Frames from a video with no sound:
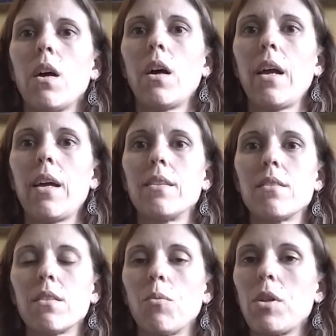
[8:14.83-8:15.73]

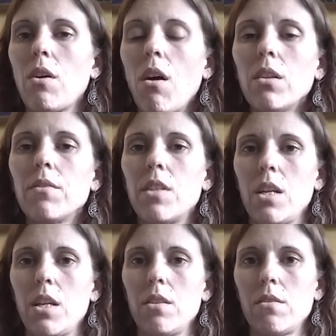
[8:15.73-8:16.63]
And with all of
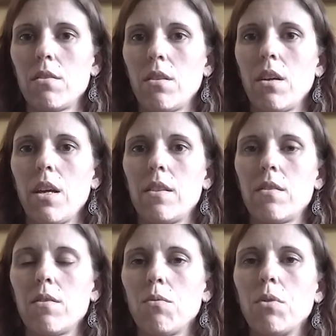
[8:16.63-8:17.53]
these,
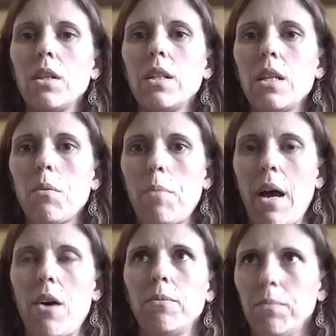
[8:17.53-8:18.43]
it's really
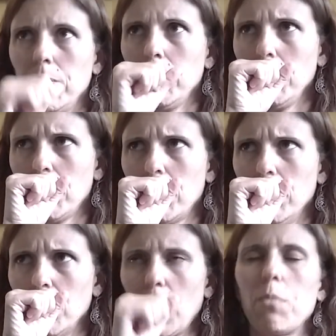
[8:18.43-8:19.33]
about,
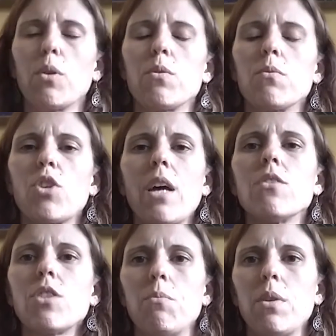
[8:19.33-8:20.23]
one of the most
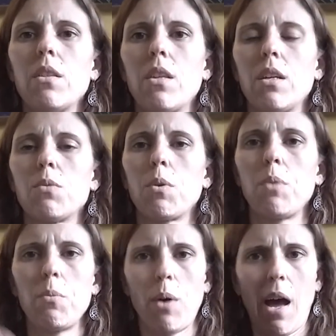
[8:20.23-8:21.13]
challenging things that
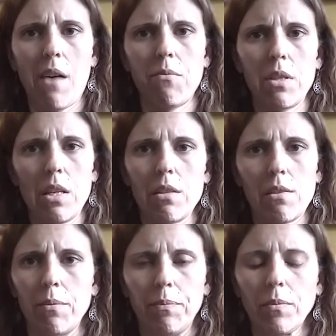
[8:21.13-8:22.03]
people have with
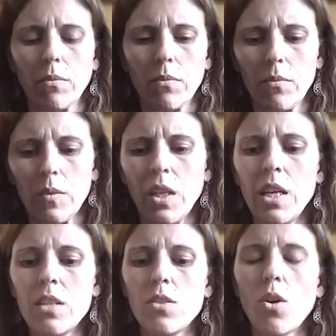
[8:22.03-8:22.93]
this
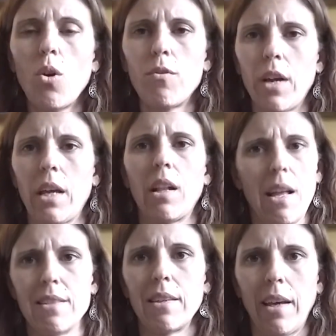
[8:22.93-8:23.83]
is
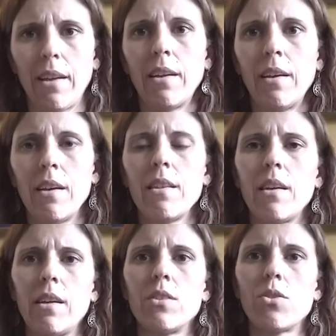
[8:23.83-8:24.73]
overanalyzing it,
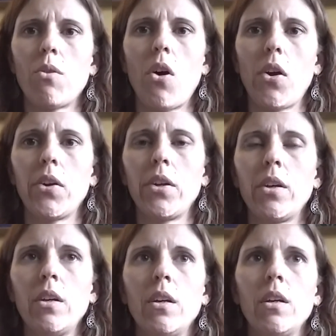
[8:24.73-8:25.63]
thinking too hard.
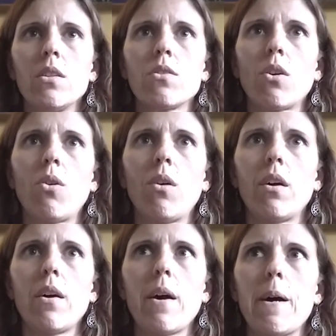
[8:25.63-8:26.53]
So
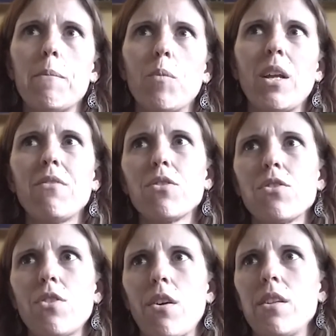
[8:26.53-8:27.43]
when I
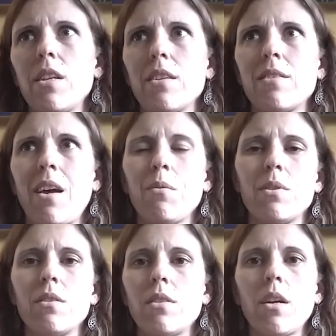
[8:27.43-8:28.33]
first started this, I
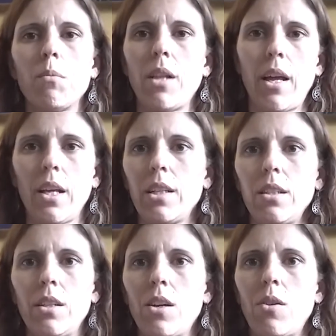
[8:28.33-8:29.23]
was terrible at it.
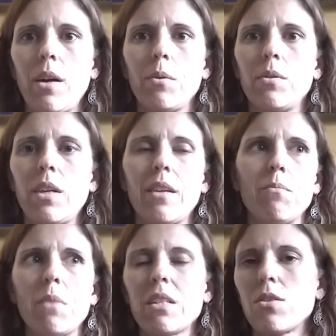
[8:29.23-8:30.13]
I would get
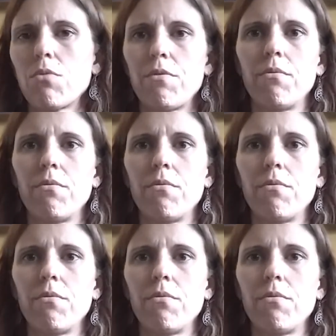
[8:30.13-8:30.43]
mixed